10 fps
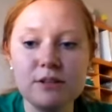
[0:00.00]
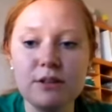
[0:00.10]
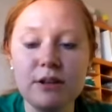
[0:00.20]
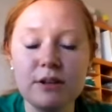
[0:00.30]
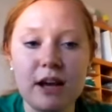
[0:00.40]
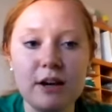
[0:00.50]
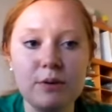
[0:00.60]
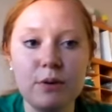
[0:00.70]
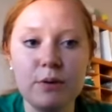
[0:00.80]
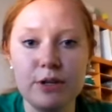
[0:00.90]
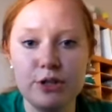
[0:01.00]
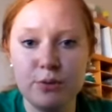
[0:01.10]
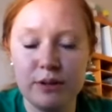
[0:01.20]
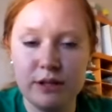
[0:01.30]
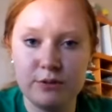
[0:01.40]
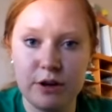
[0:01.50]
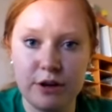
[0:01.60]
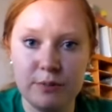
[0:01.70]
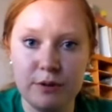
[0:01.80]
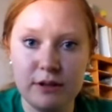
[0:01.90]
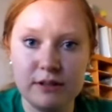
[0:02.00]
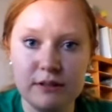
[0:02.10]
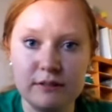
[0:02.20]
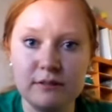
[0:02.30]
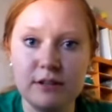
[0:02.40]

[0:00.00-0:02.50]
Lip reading: So then kind of what we do with these record books